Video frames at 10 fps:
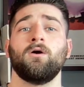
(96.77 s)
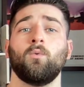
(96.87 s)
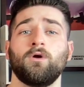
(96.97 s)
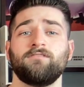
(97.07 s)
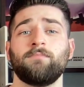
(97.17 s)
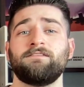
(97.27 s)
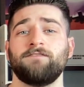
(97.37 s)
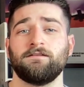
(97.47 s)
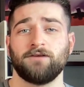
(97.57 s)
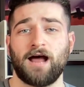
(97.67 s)
One of my
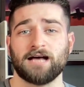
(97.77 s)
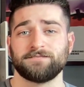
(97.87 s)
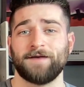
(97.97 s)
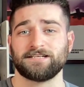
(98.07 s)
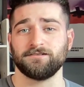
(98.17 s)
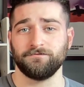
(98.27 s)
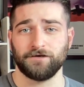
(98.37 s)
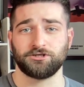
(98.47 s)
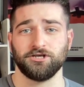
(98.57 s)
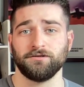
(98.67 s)
favorite aspects of
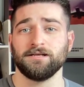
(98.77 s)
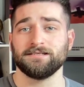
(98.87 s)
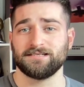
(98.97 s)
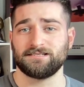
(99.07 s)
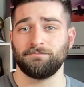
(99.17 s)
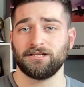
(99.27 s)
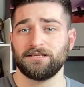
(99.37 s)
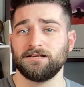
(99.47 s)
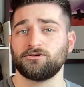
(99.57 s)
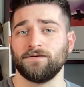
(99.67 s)
fiction is its
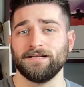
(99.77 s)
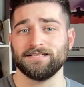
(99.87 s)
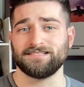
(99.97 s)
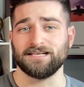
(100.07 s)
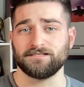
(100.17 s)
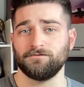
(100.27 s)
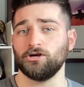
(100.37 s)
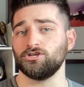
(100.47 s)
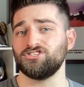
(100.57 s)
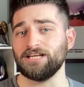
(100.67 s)
ability to create a sense of
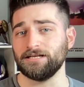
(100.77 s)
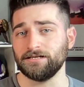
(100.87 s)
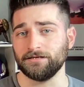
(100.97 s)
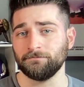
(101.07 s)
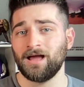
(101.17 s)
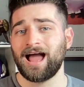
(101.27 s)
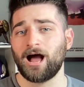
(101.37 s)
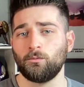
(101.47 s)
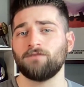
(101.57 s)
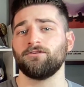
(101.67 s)
understanding,
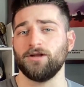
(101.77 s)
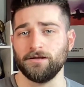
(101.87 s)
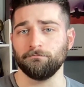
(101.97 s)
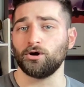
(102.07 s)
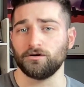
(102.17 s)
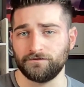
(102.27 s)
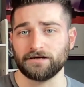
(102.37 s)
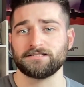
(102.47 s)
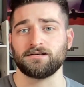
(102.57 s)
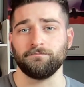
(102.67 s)
however
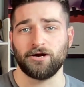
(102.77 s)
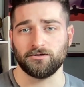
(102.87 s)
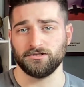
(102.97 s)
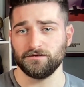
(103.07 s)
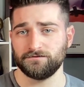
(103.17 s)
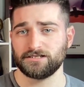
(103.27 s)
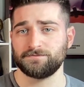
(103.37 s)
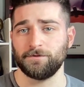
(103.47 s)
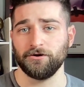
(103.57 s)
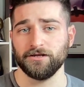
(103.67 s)
imperfect compared to lived
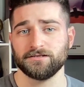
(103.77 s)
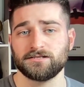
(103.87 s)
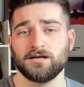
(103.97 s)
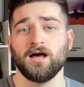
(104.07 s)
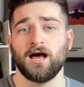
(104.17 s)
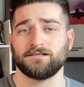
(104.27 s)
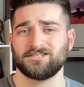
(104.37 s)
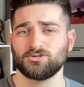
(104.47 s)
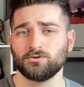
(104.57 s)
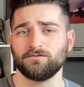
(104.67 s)
experience, as a
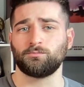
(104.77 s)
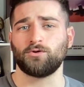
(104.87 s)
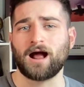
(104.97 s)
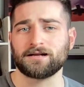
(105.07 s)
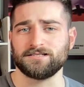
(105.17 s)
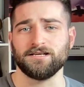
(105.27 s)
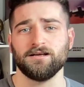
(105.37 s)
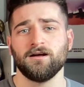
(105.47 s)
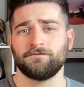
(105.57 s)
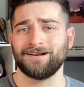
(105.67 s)
sort of proxy
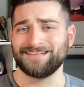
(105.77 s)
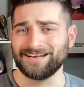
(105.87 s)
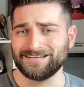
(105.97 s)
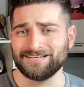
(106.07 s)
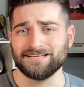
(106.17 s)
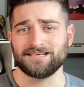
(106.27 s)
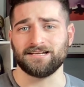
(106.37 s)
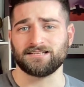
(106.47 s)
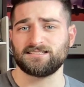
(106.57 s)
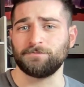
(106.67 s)
for identities and
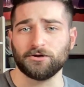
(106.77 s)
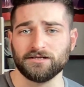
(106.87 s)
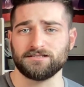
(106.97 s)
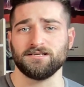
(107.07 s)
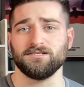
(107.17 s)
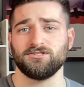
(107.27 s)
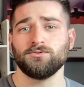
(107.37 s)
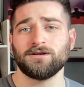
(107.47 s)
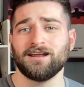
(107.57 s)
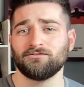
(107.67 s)
experiences you
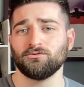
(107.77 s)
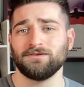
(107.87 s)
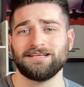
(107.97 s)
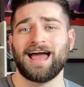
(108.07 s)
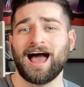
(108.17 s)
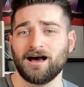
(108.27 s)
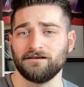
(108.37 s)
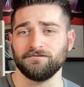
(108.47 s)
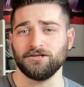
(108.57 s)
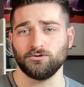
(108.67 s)
can never really
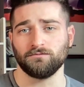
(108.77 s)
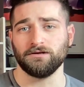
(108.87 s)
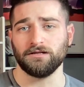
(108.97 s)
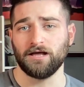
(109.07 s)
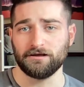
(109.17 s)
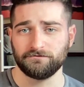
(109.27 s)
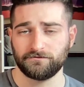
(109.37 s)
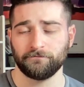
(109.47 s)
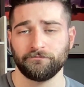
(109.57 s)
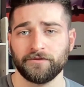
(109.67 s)
have in your real life.